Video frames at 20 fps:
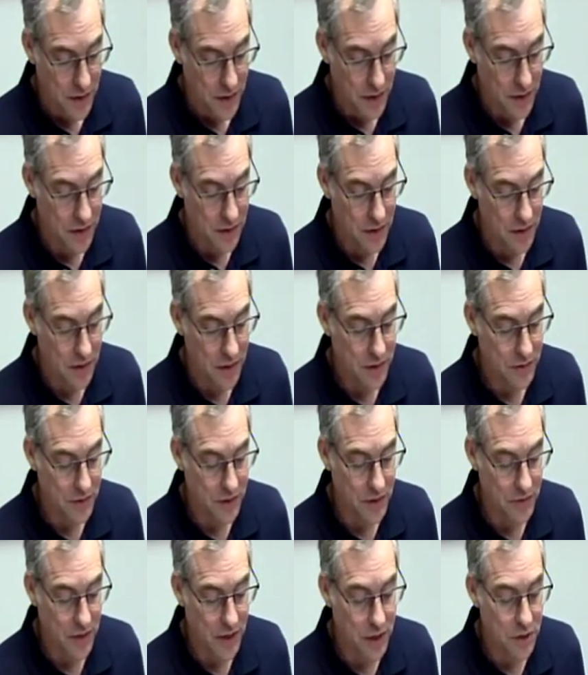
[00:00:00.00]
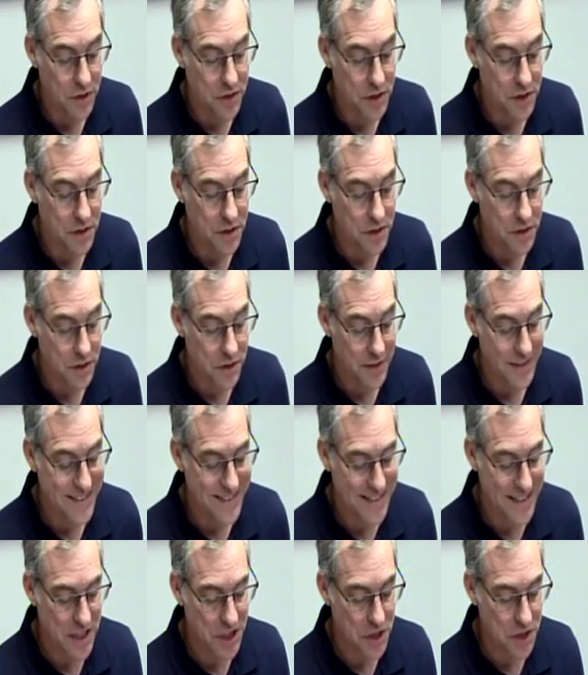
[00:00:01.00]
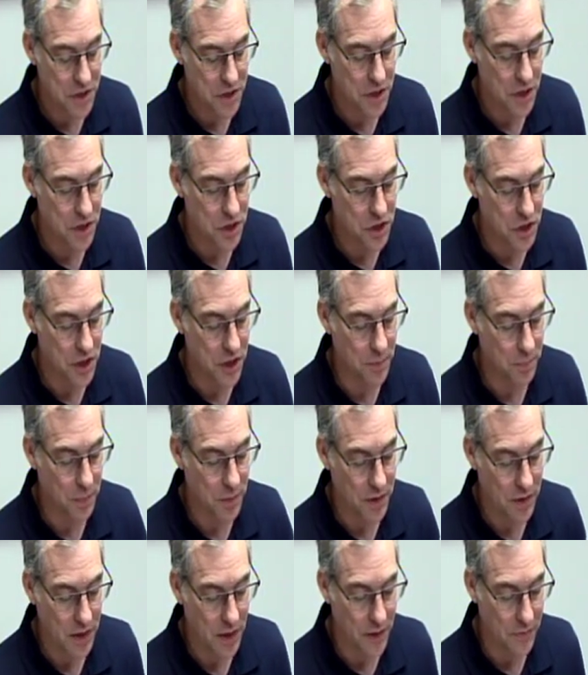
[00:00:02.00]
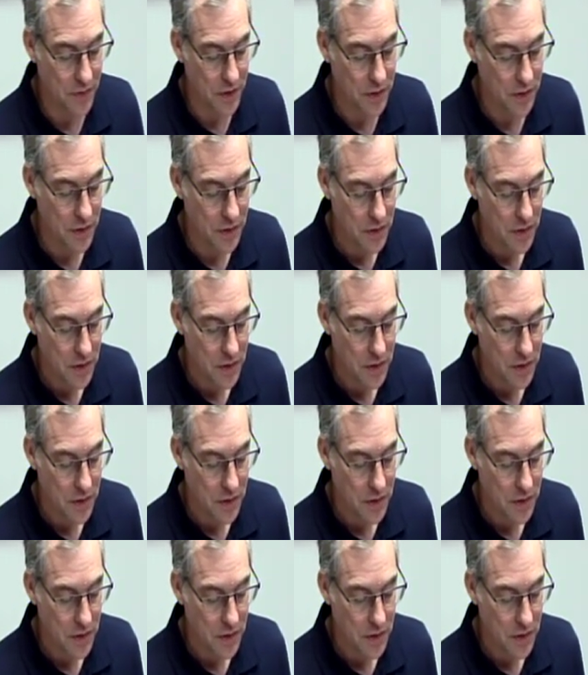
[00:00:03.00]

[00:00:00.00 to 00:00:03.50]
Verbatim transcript: And then it says our citizenship in heaven.